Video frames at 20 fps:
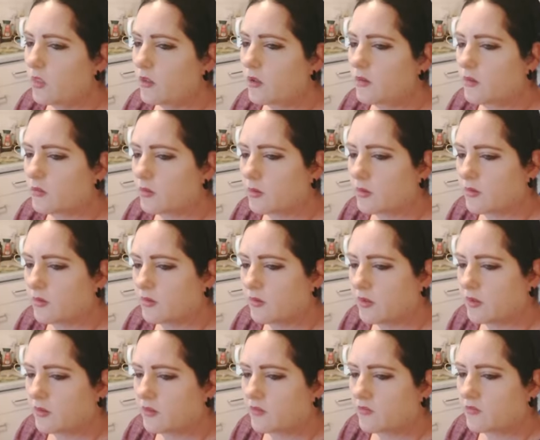So I
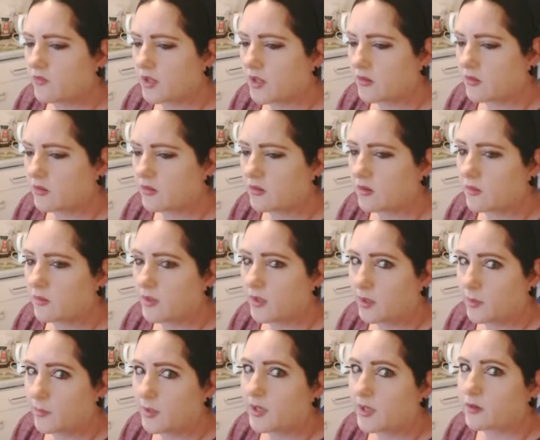stick to flats. So yeah,
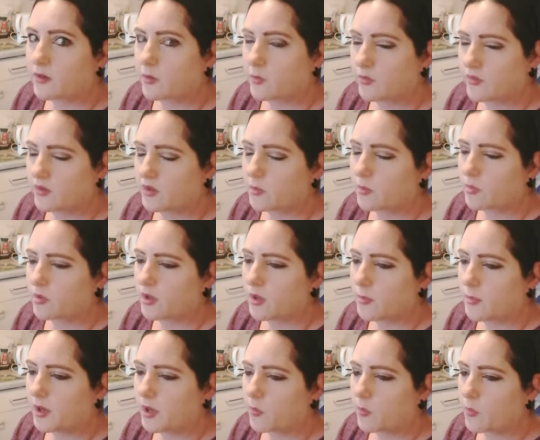my ankle was in a pretty
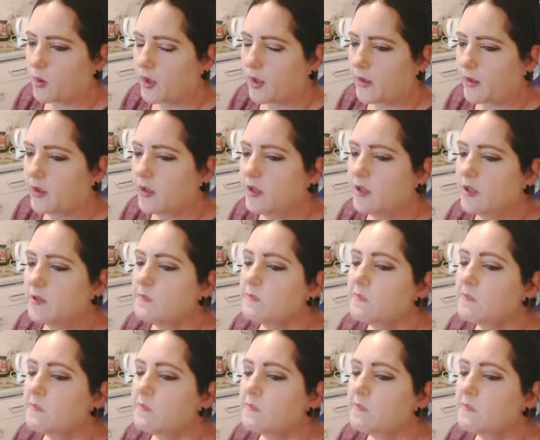bad way.